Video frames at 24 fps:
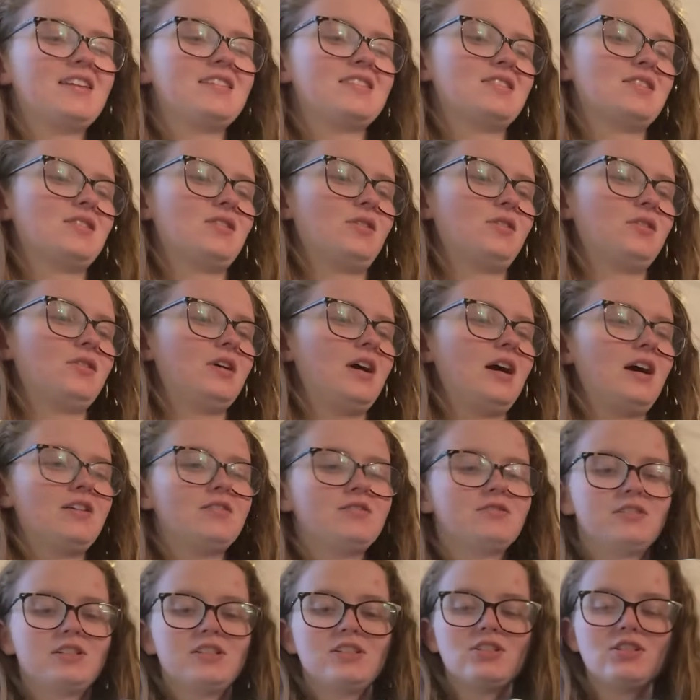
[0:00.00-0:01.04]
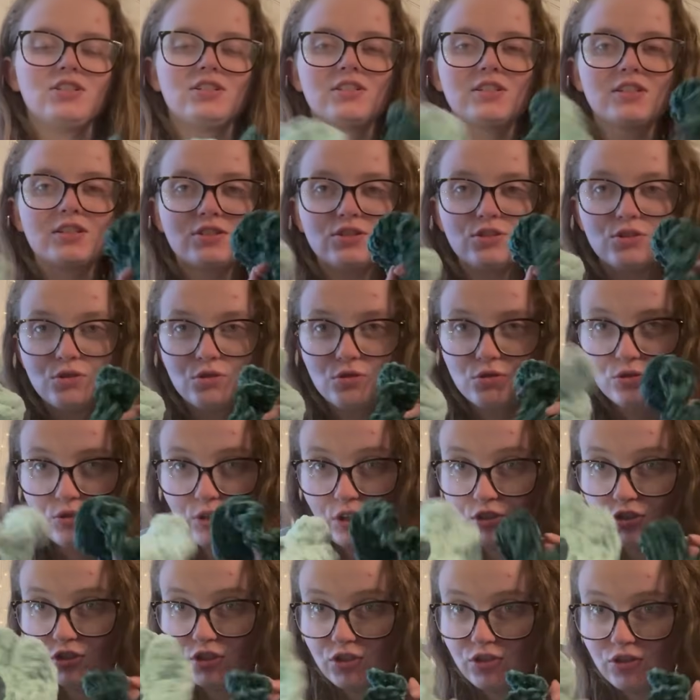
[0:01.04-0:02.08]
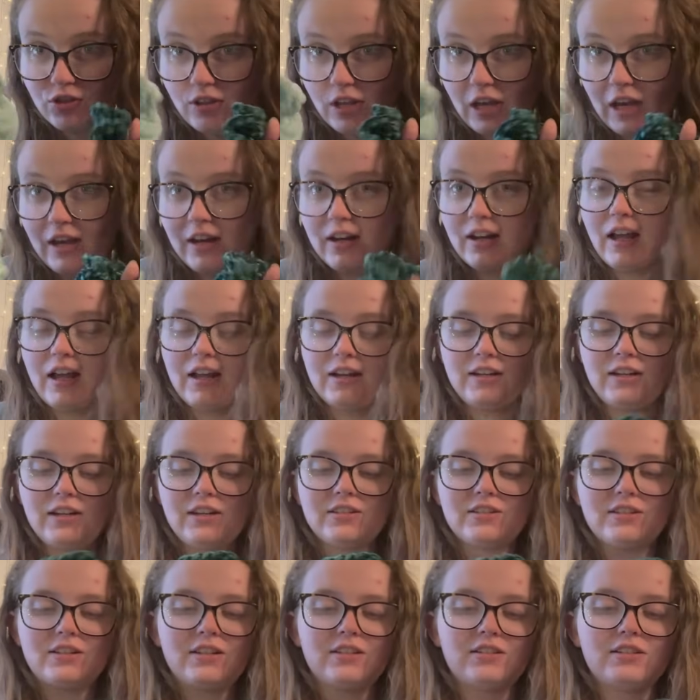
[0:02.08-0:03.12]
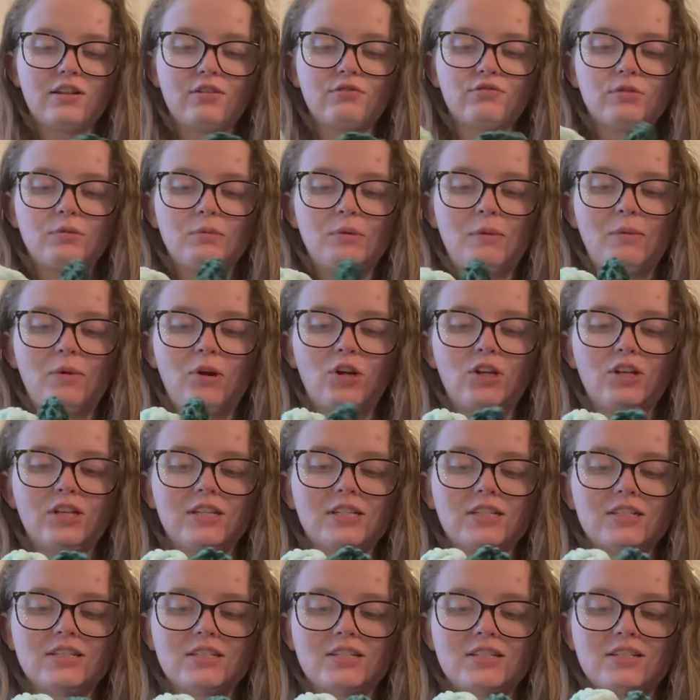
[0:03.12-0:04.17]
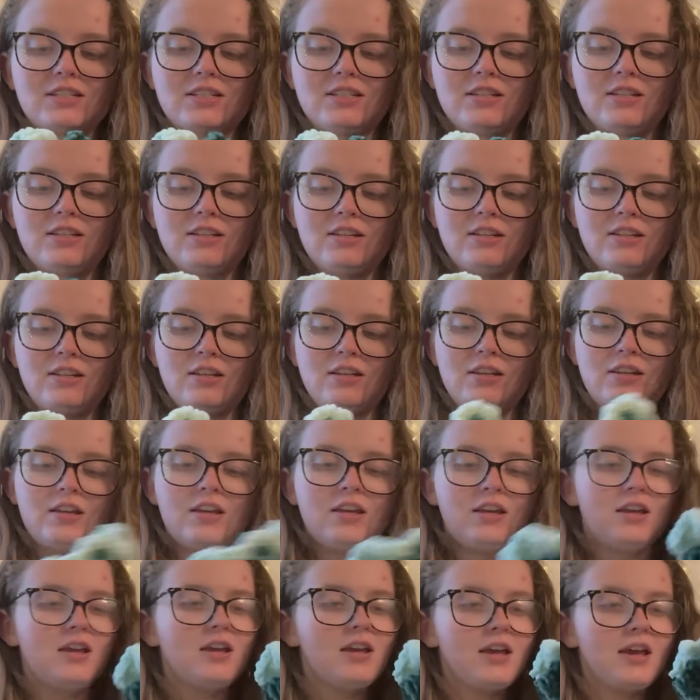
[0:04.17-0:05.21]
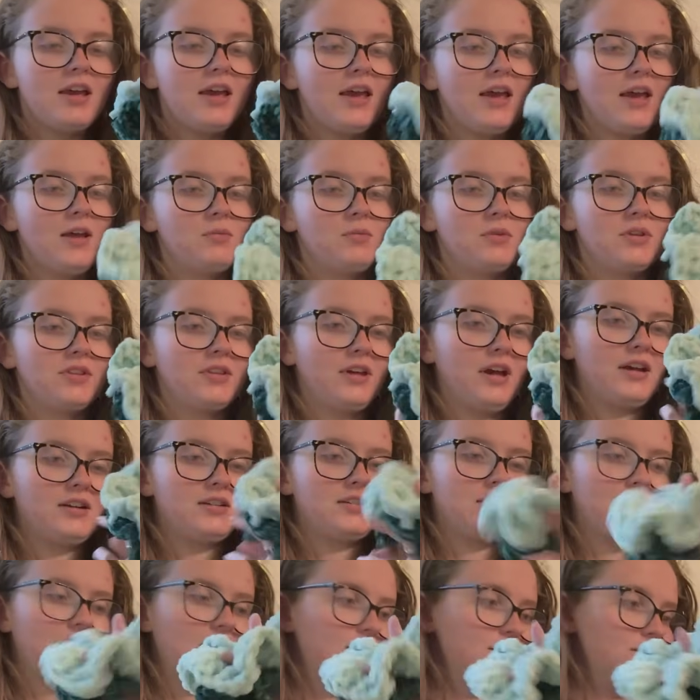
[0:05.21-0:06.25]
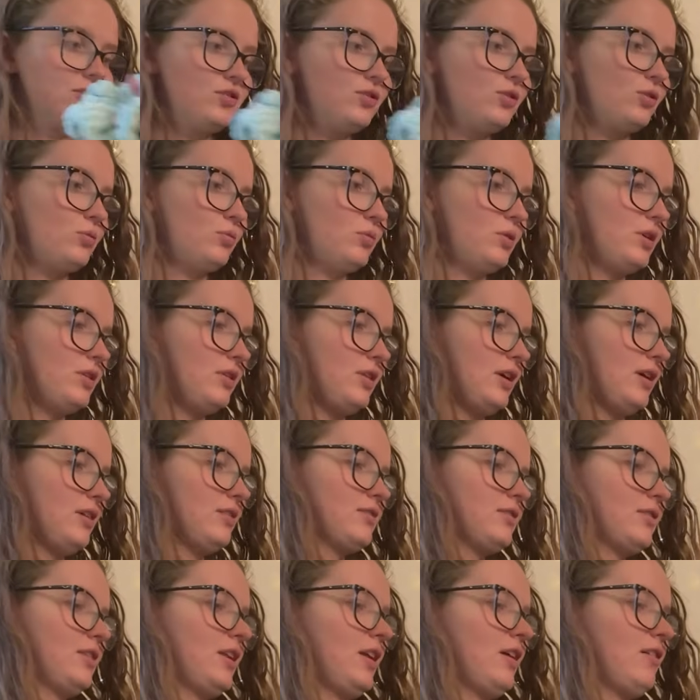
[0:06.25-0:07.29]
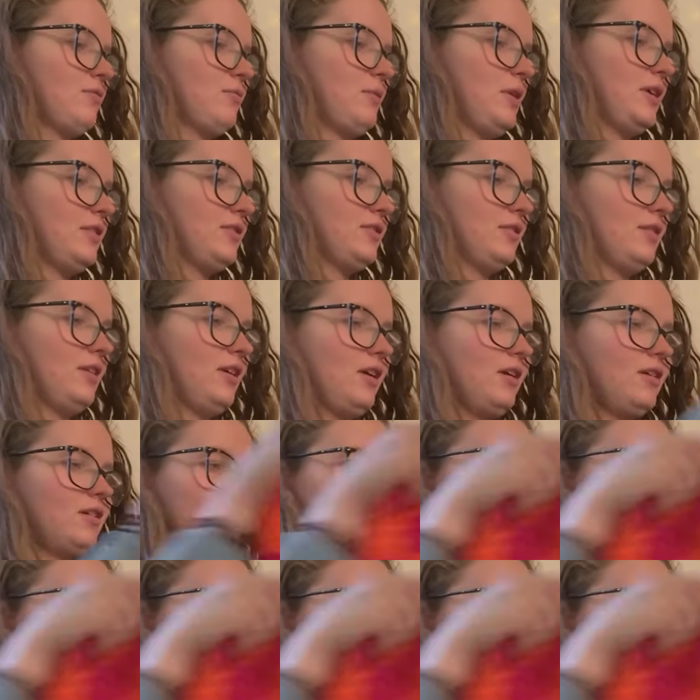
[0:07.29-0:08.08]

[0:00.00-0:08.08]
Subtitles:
so I finished the 2 scrunchies that I needed to get done for my market. And with that, that is 3 things that I've made today.